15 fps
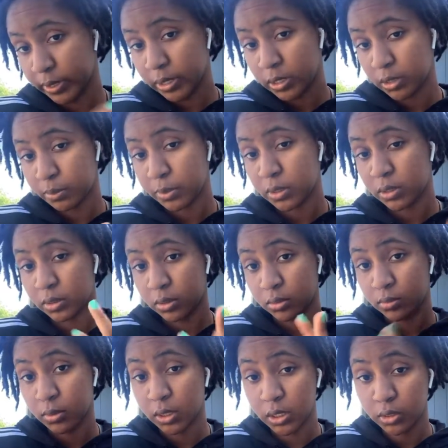put
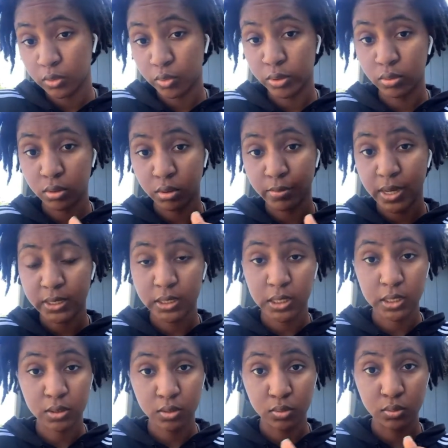some of this oil on my
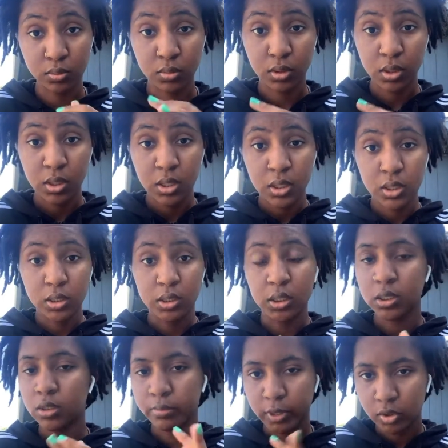skin too,
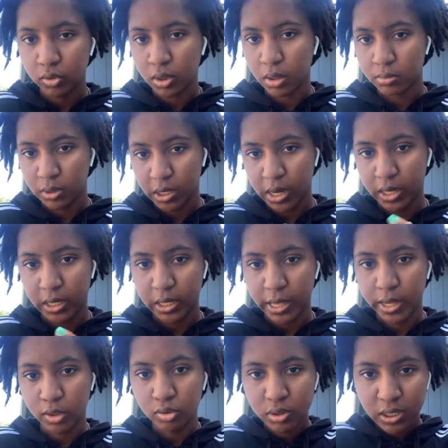just to make sure I'm shining. Like,
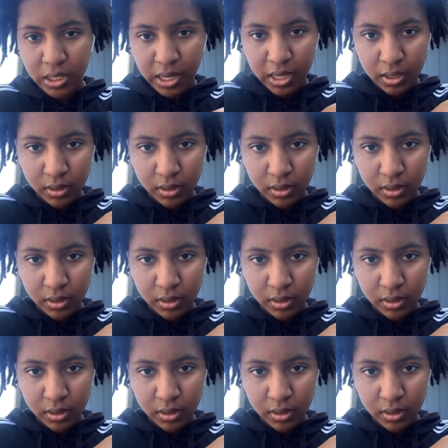you see that?